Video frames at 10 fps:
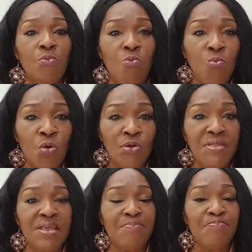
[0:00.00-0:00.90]

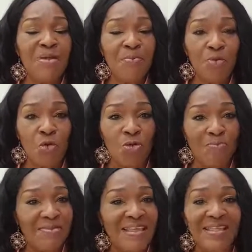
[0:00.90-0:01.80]
moaning, people
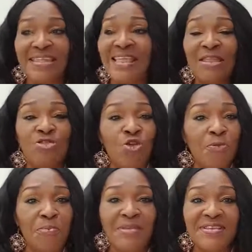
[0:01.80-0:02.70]
complaining, and
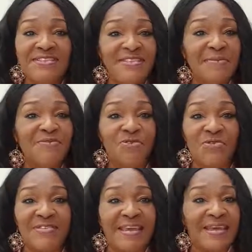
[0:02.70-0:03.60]
nobody seems to
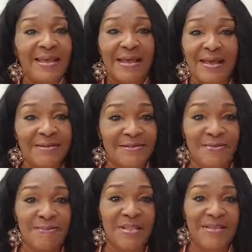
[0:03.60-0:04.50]
take
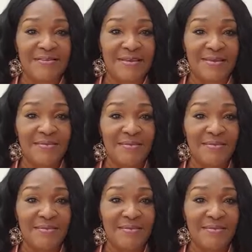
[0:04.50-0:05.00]
accountability?